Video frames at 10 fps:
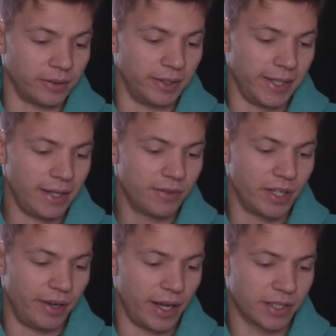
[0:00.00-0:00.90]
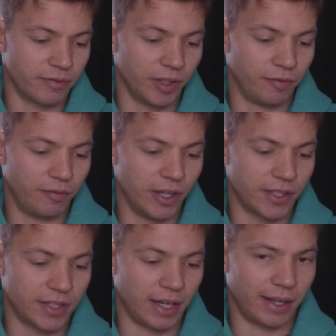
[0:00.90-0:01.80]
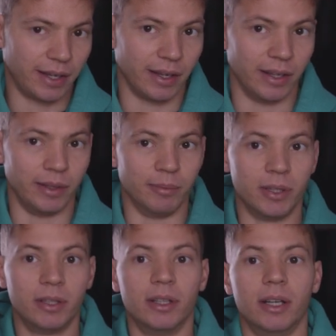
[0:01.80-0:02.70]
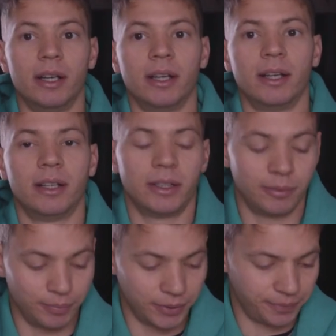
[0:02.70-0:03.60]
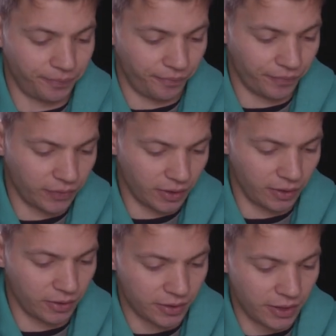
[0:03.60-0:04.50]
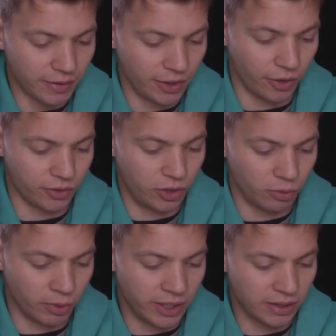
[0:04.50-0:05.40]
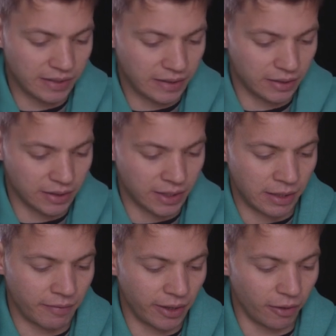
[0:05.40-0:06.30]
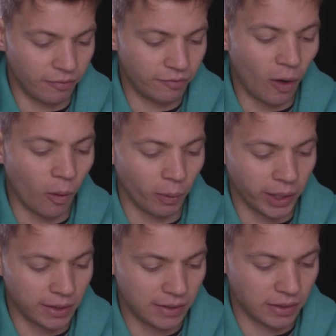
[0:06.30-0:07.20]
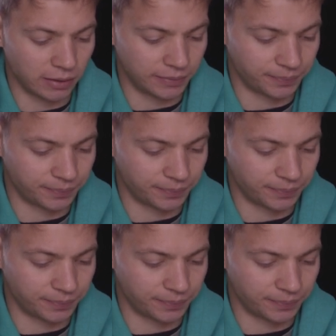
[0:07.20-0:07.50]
Leaves the nest for the first time. Definitely not 2 weeks. Definitely not 4 weeks.